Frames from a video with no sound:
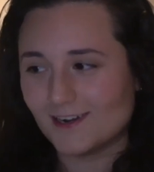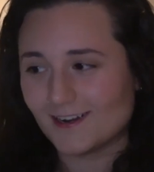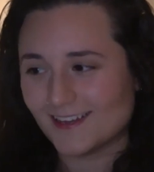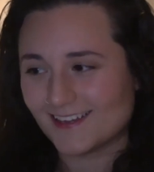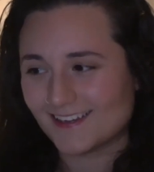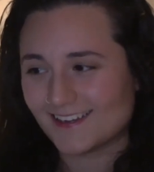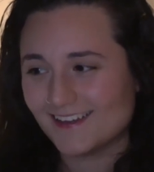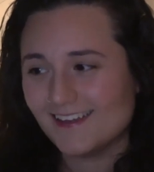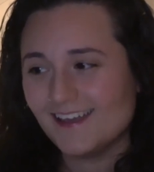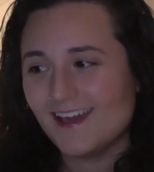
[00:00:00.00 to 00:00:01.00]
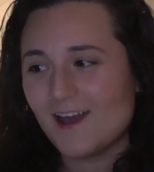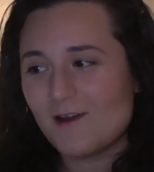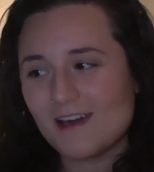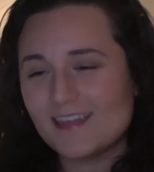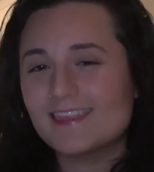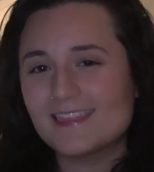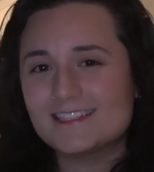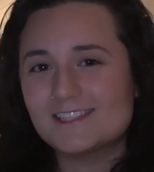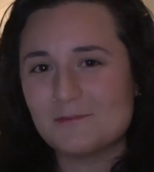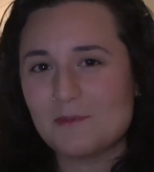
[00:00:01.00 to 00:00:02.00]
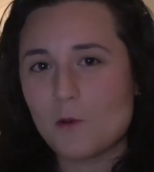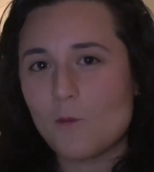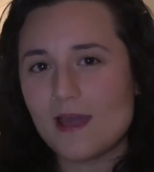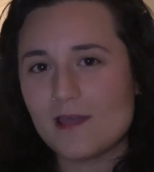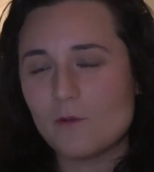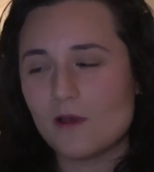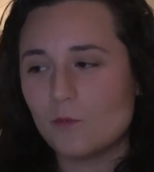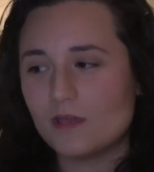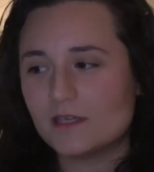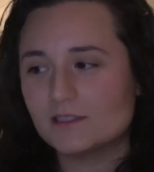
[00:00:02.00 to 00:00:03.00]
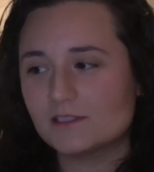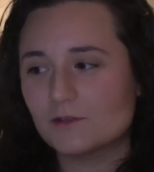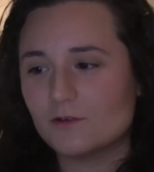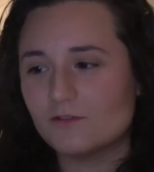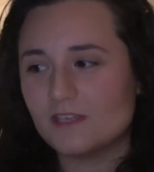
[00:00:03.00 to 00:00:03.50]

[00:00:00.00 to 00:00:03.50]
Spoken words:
Like, well, I think there should be a way where we could sort of,